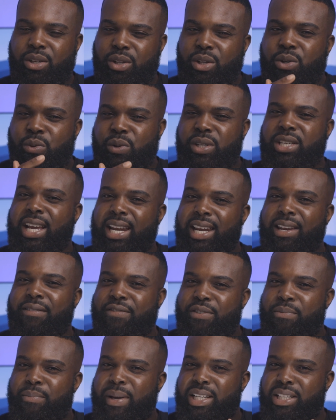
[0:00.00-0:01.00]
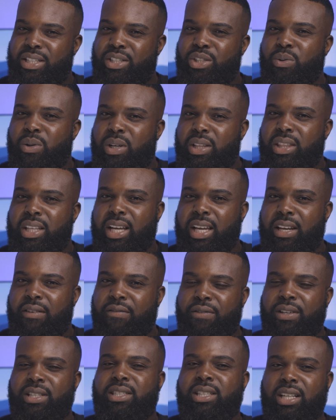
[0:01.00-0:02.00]
Retaining information is one thing,
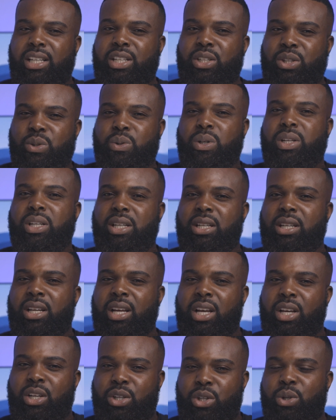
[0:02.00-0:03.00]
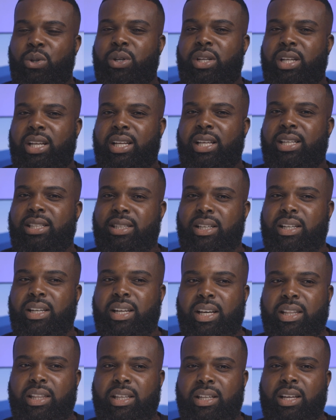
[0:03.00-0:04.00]
and physically doing it is
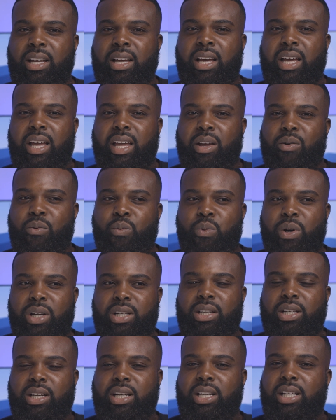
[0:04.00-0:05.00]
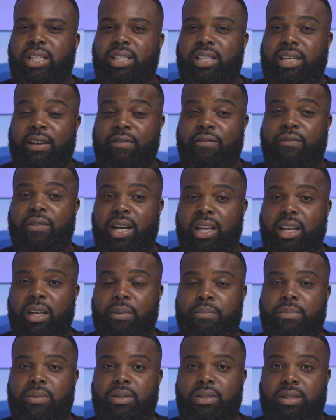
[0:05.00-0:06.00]
another, which could
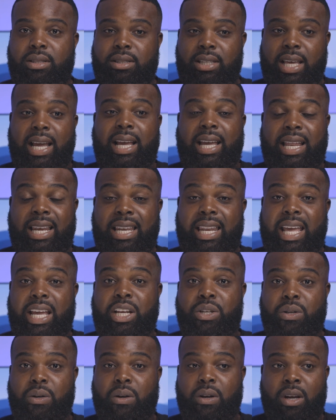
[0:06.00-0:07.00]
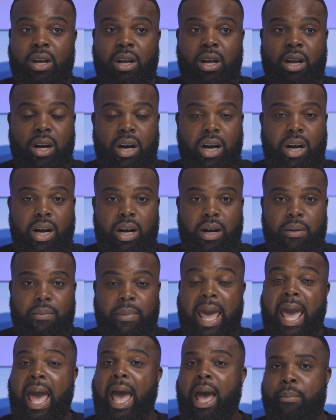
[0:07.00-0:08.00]
develop second nature
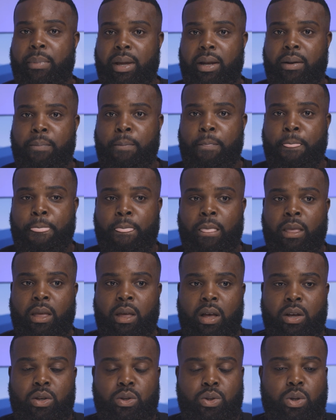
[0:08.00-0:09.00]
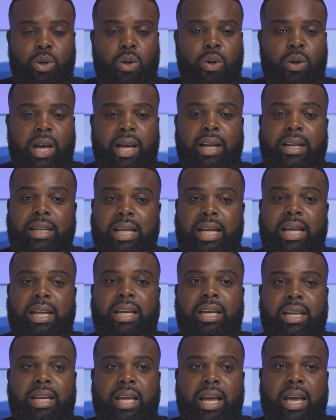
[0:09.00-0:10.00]
habit. So at the
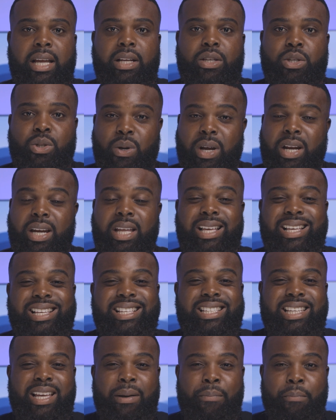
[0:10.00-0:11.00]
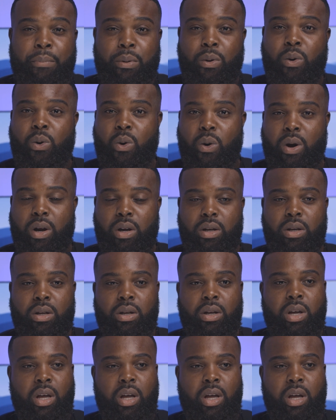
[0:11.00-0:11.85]
end of the day, training is important.